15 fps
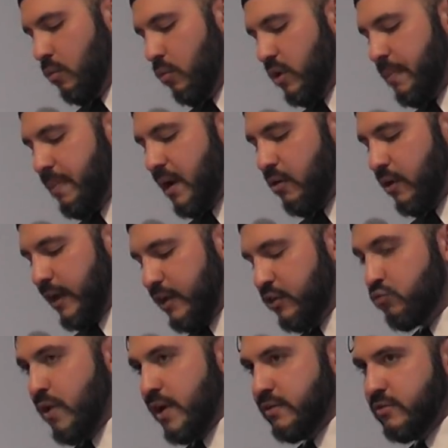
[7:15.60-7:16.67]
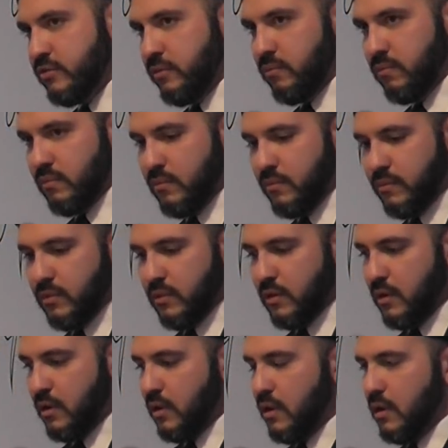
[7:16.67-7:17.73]
What about against racism?
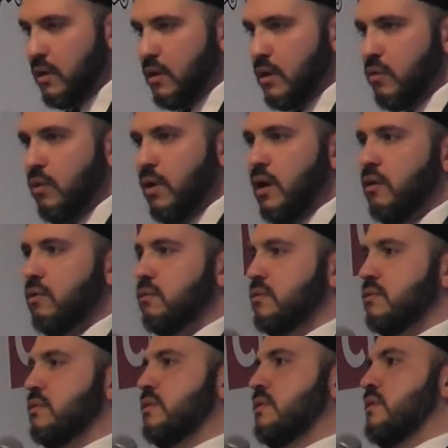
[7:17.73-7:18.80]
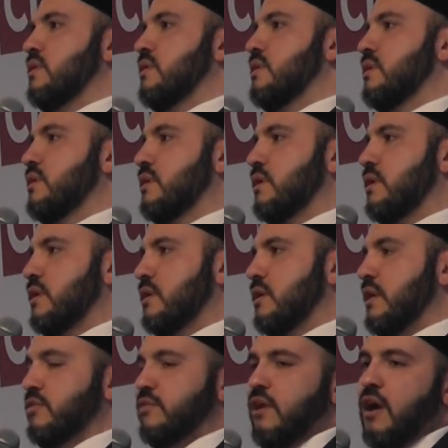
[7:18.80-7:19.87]
Well,
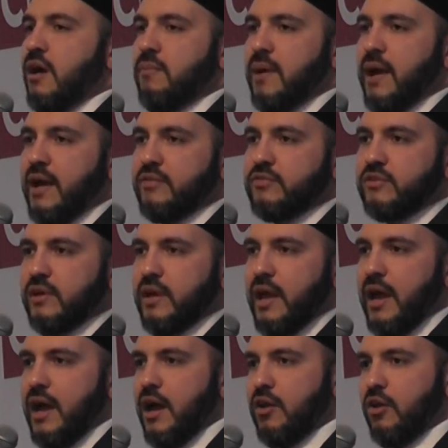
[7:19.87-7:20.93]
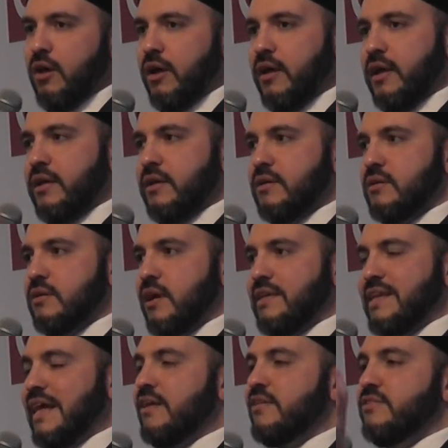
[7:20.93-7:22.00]
Islam has an
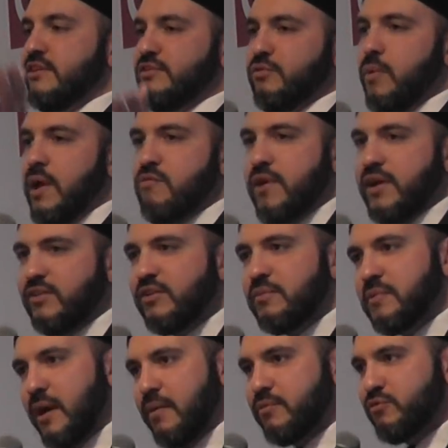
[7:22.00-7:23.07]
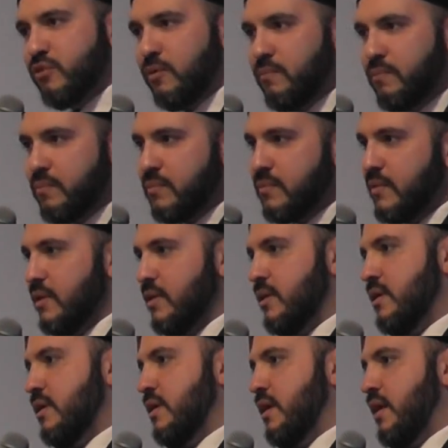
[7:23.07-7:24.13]
analysis of where racism comes from.
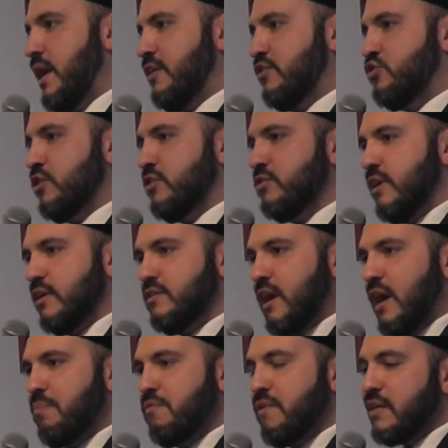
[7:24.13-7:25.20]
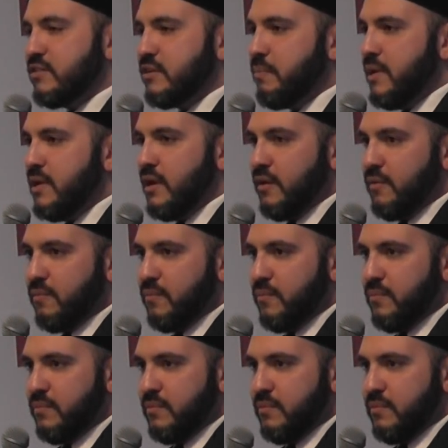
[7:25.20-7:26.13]
It's just a type of asabiyya,